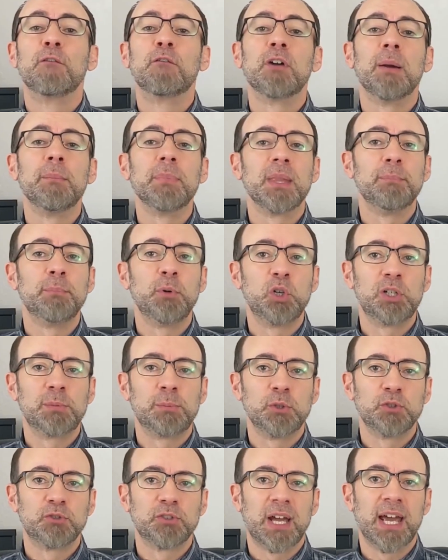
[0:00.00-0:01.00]
From the
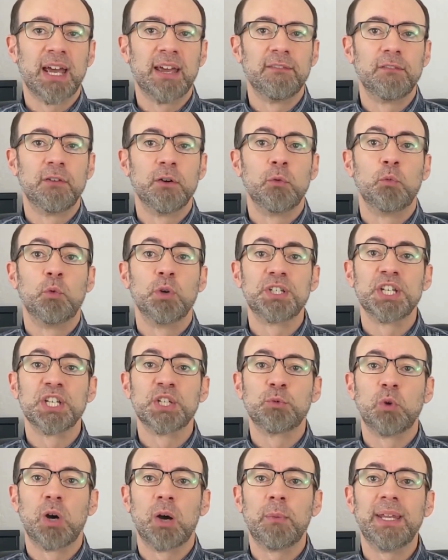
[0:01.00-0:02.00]
bootable drive, which
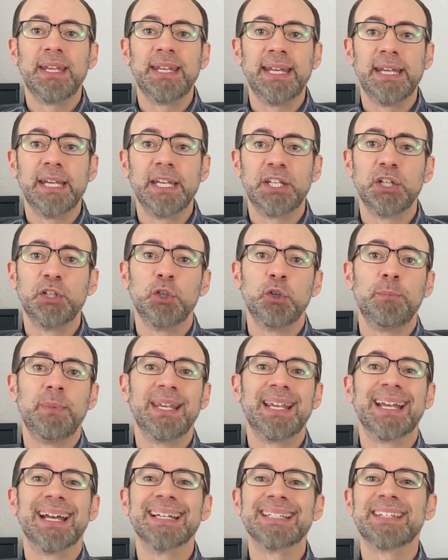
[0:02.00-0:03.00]
is what we needed to do
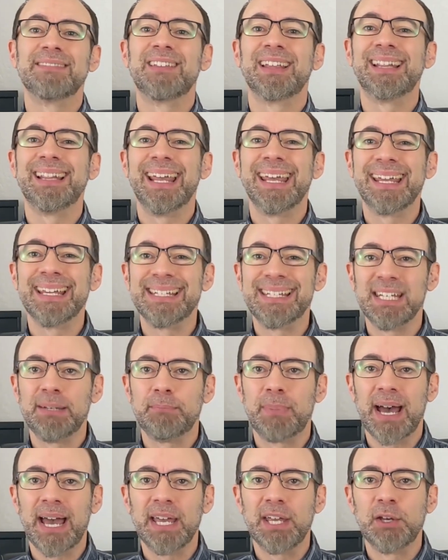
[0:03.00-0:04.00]
because of the legacy
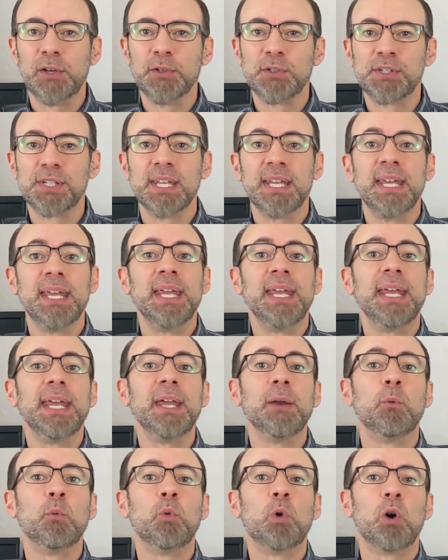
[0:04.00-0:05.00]
BIOS,
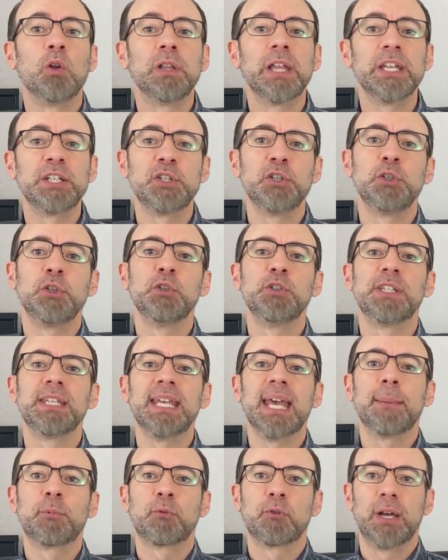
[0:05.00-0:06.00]
it won't let you use
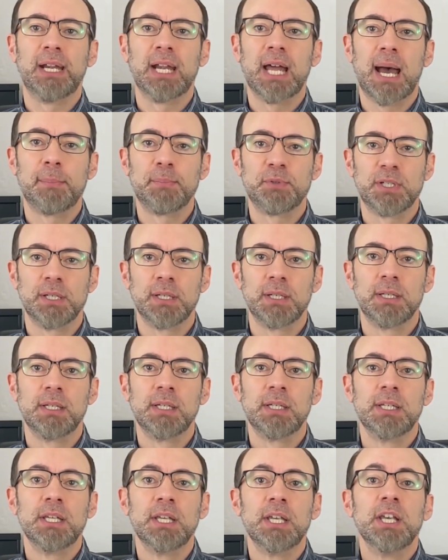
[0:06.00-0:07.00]
the upgrade option.
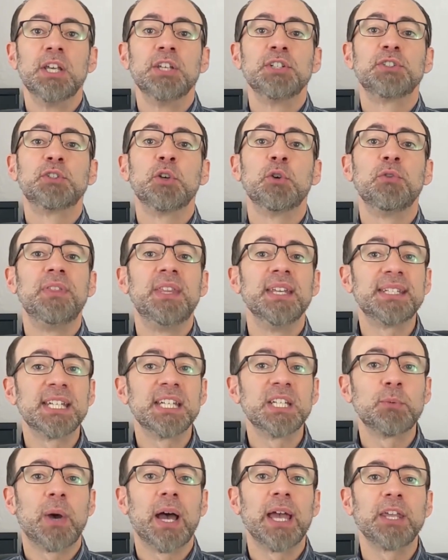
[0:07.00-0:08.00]
So this
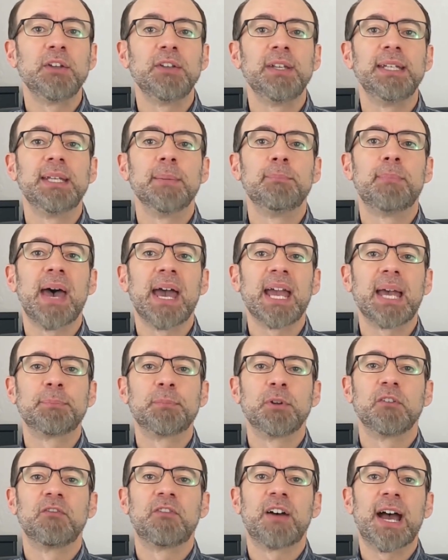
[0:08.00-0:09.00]
is why you need to back up
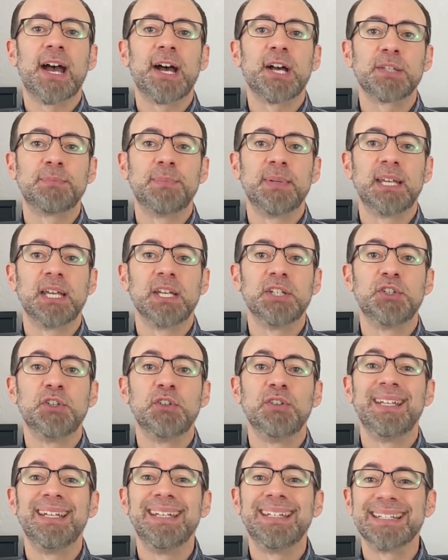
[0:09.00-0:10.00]
your files, because you
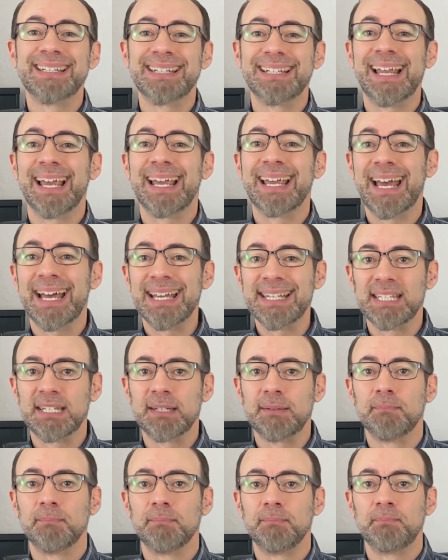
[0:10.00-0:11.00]
need to select
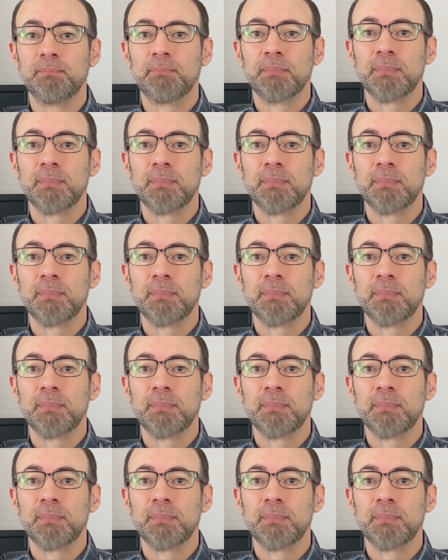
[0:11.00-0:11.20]
custom.